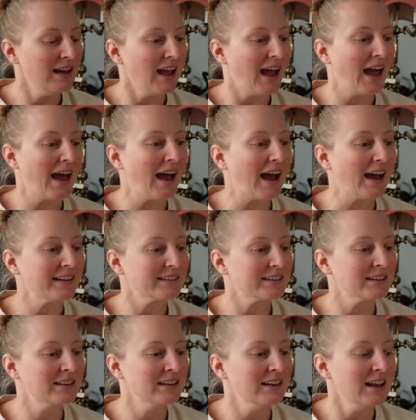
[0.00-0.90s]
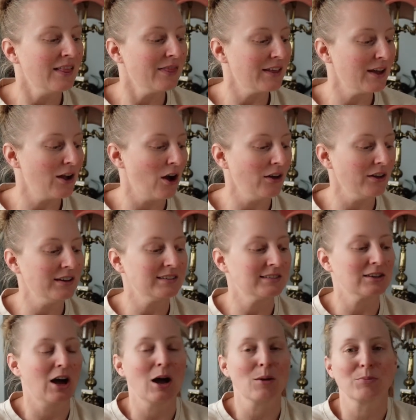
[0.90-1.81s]
hat. They call it
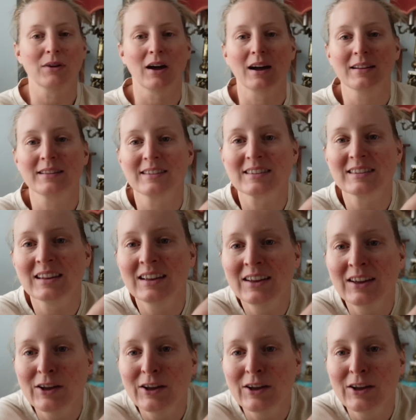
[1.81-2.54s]
top knots,